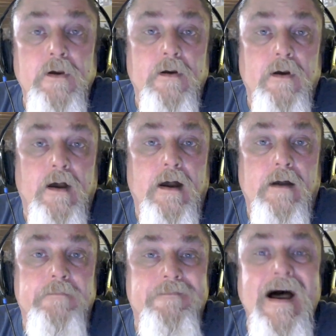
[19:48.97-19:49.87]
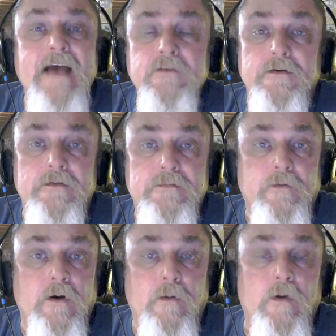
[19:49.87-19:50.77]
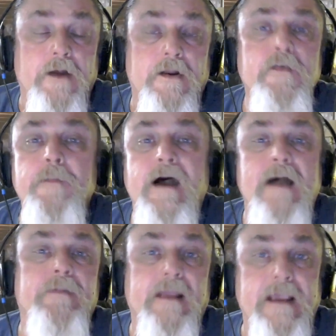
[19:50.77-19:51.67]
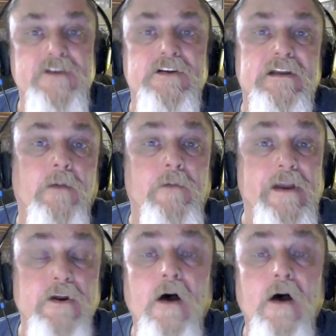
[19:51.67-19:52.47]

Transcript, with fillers: uh, fossils for a, another population that we know